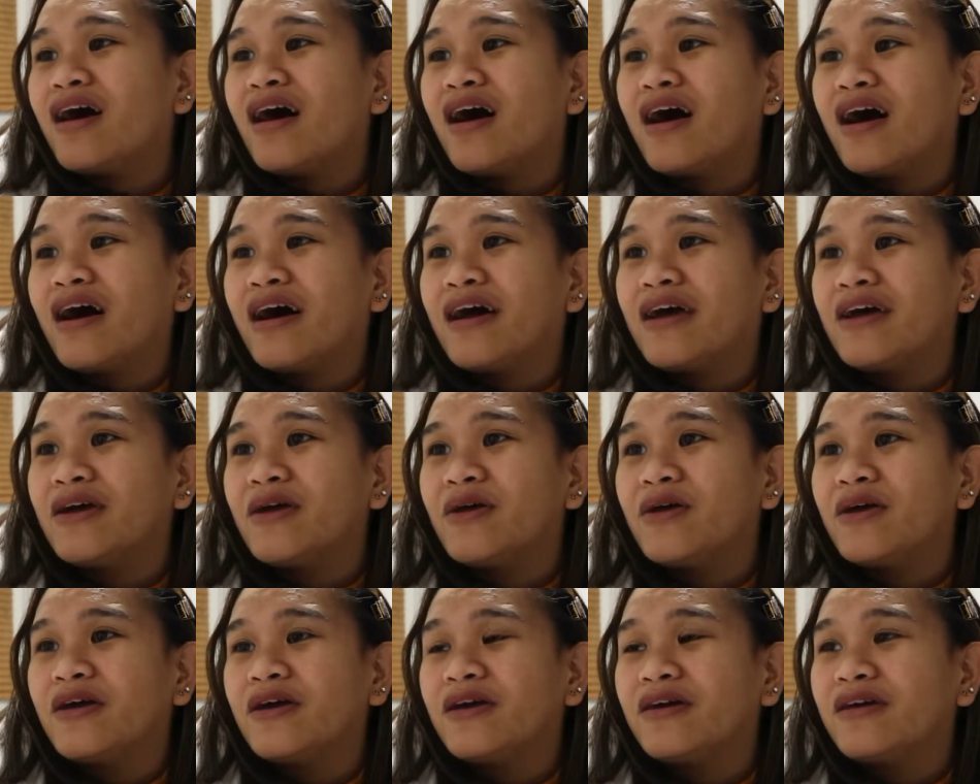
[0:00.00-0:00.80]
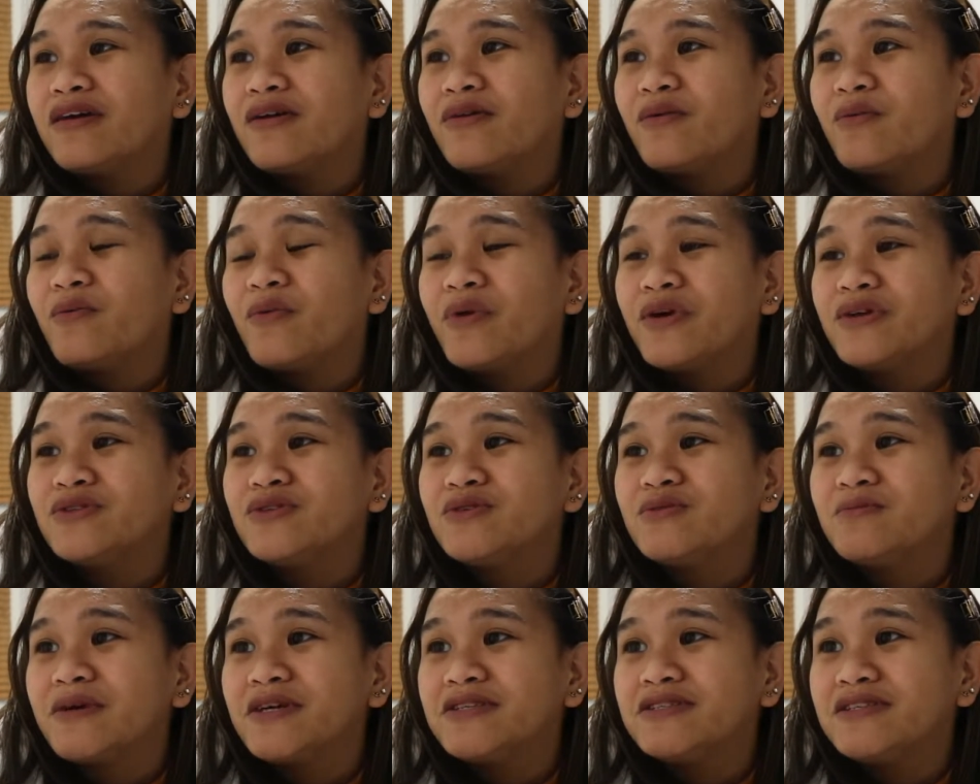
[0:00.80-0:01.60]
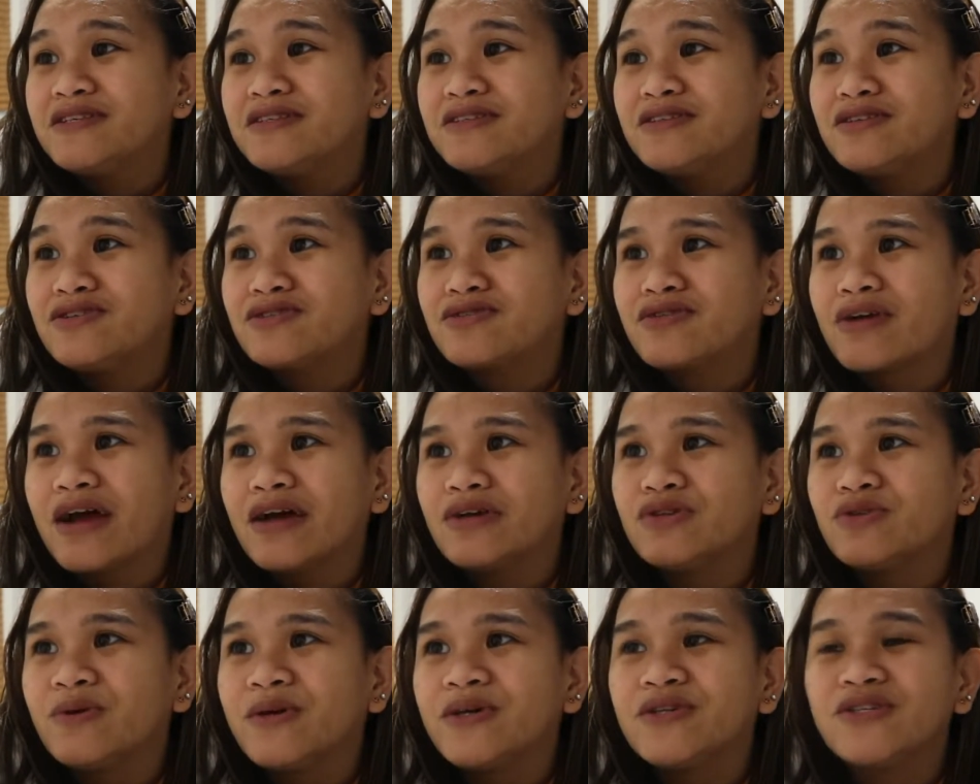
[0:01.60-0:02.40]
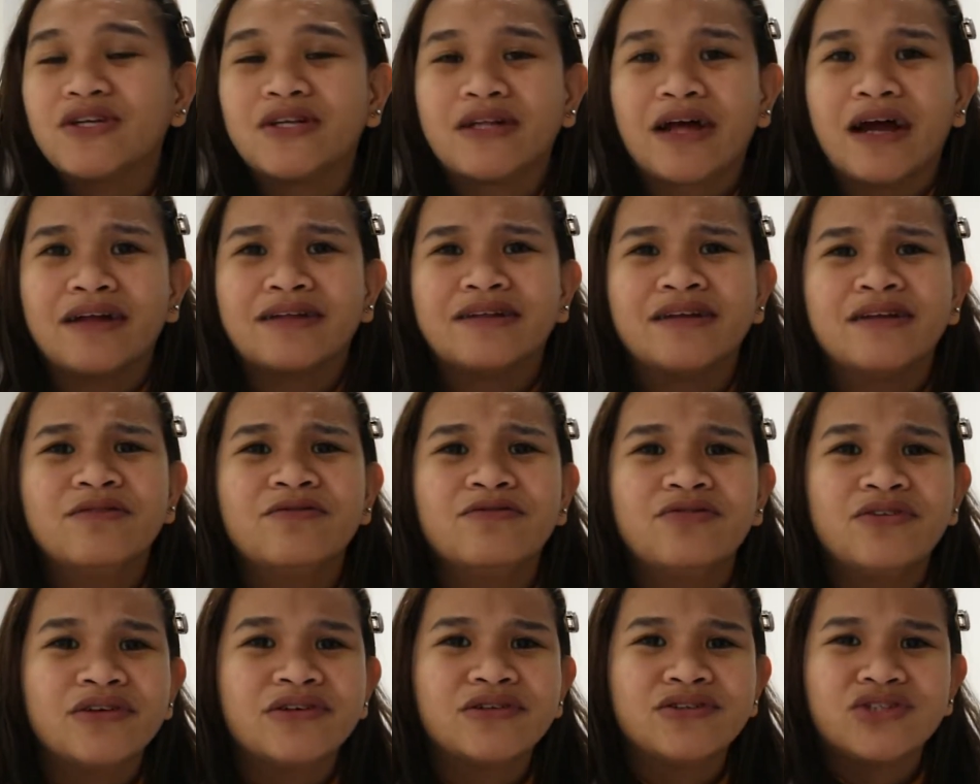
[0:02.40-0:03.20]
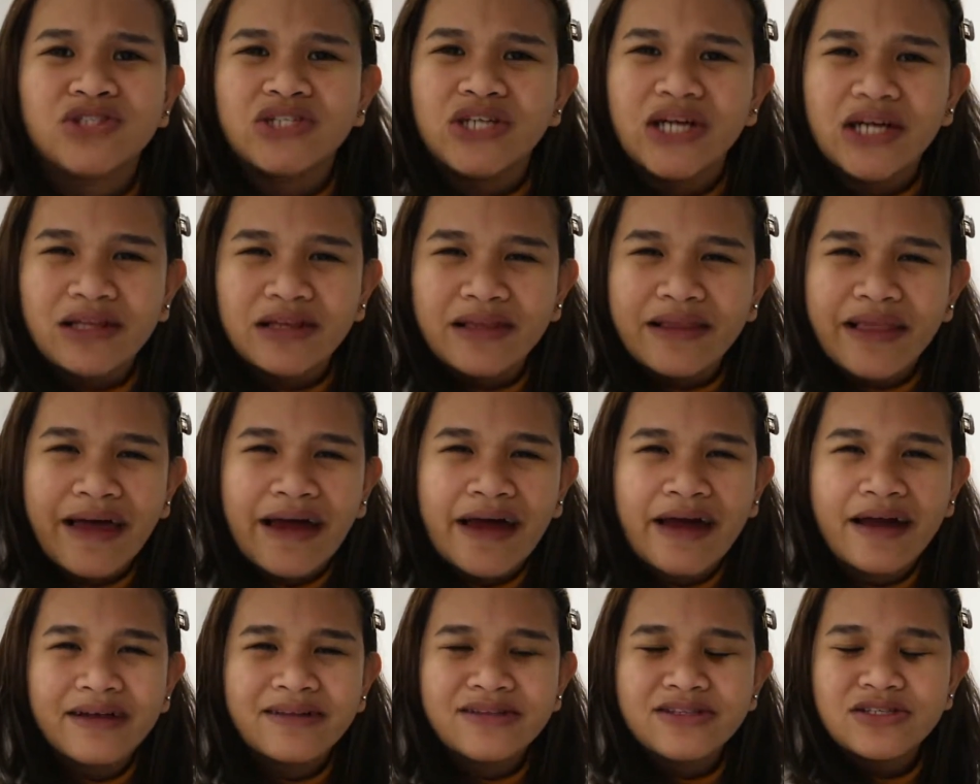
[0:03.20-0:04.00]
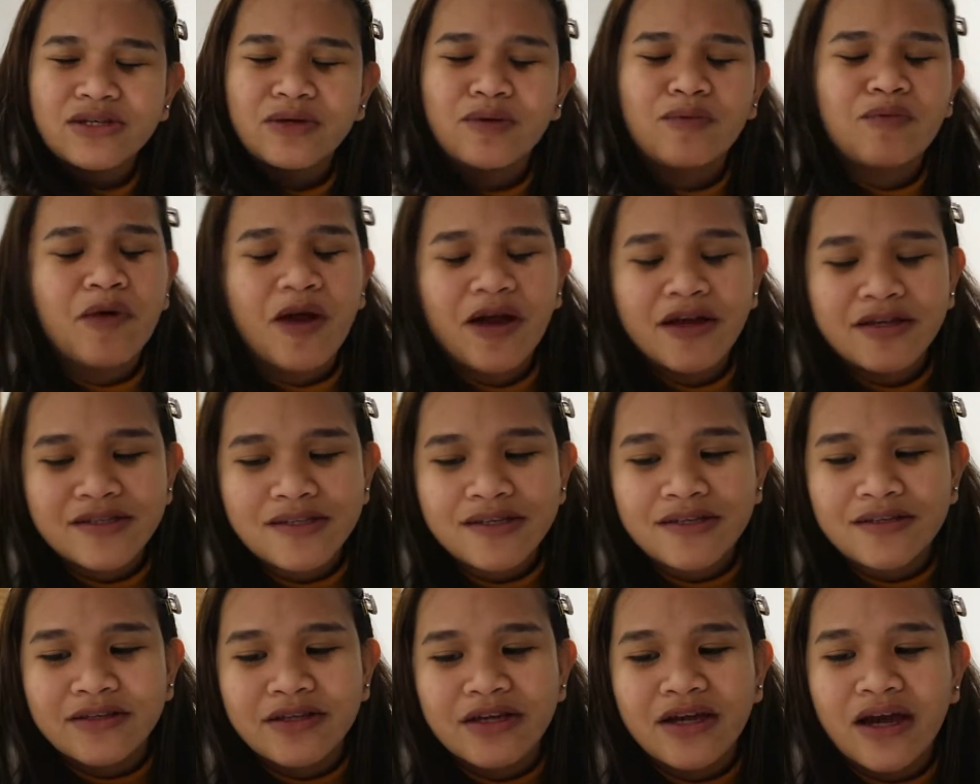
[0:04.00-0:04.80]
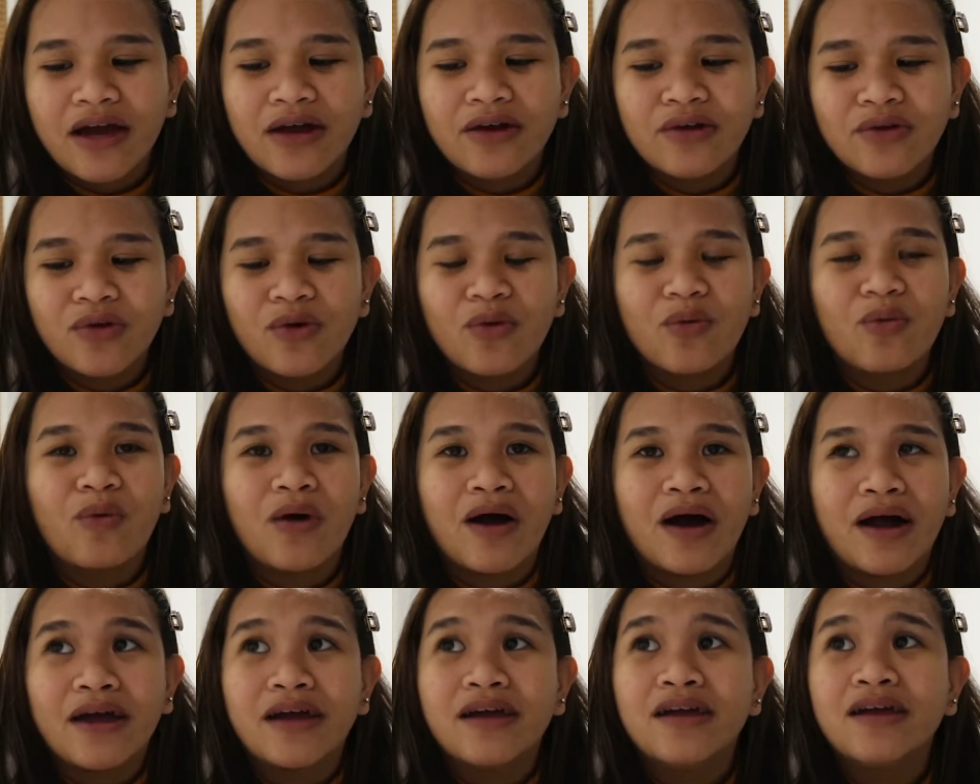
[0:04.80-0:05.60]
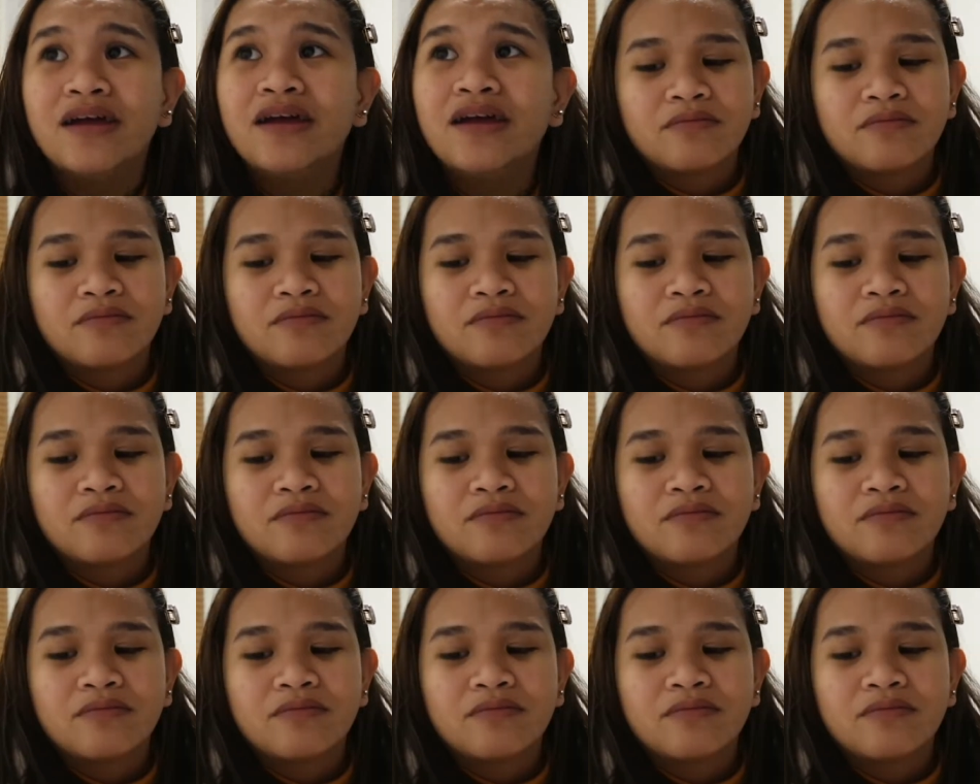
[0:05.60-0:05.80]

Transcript: I went to my sister's graduation. I didn't feel jet lagged, surprisingly. I don't know why.